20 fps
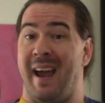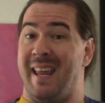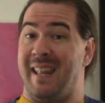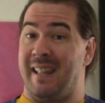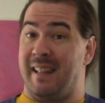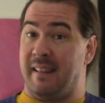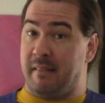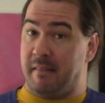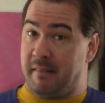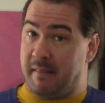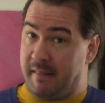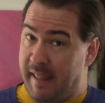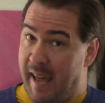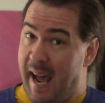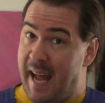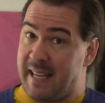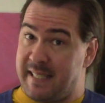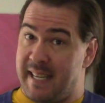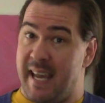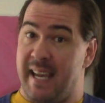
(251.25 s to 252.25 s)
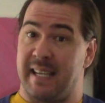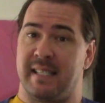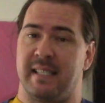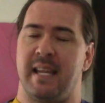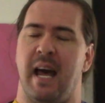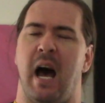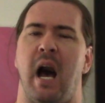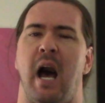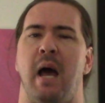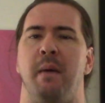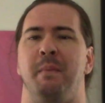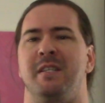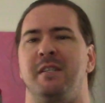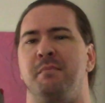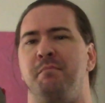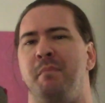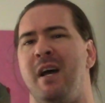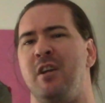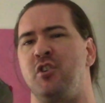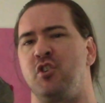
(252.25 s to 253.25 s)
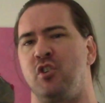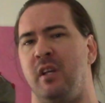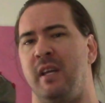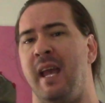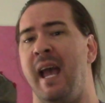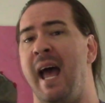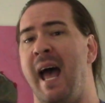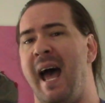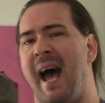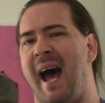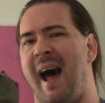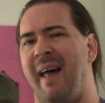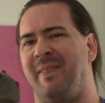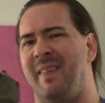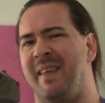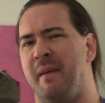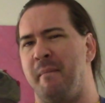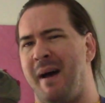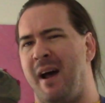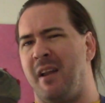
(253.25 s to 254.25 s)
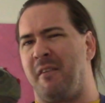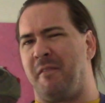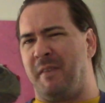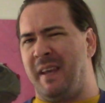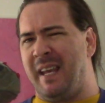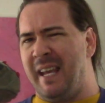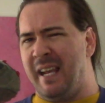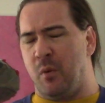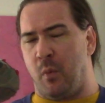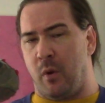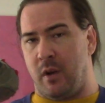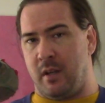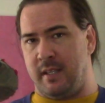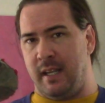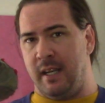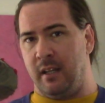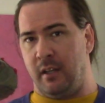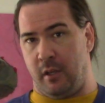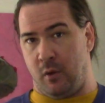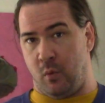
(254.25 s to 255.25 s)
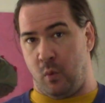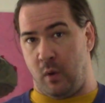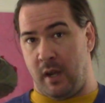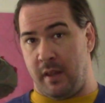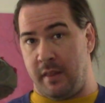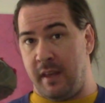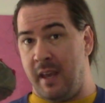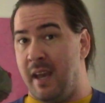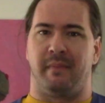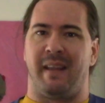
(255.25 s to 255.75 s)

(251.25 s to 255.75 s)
and that takes time, especially at the amount of heat we're dealing with.